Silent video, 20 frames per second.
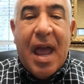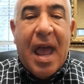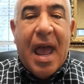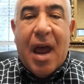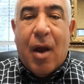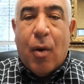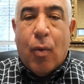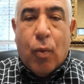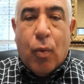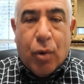
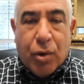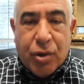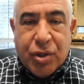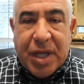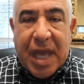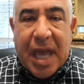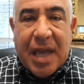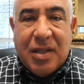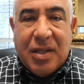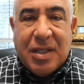At worst
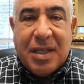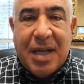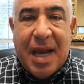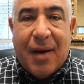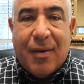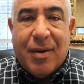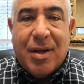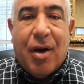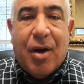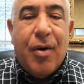case
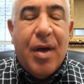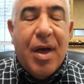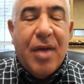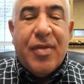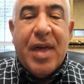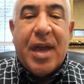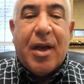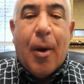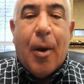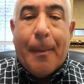scenario,
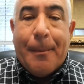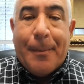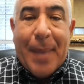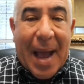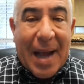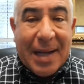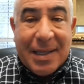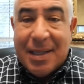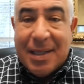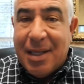they go
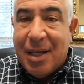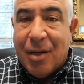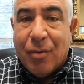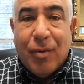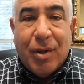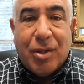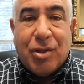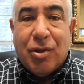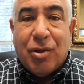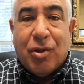back to the
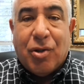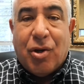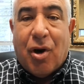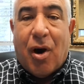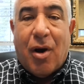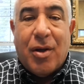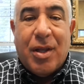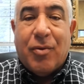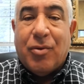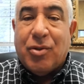original
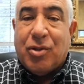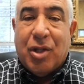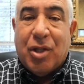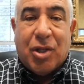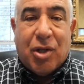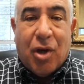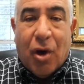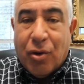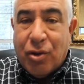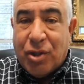car that was
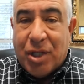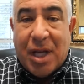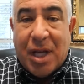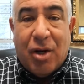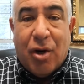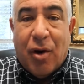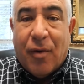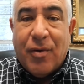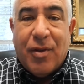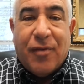negotiated
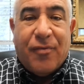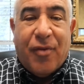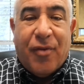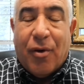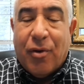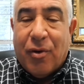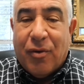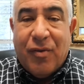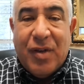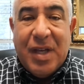over the
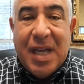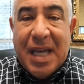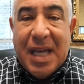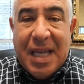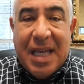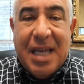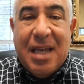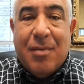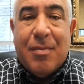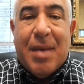phone or via
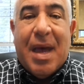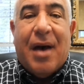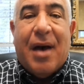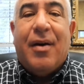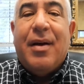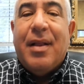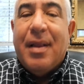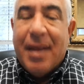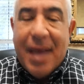email,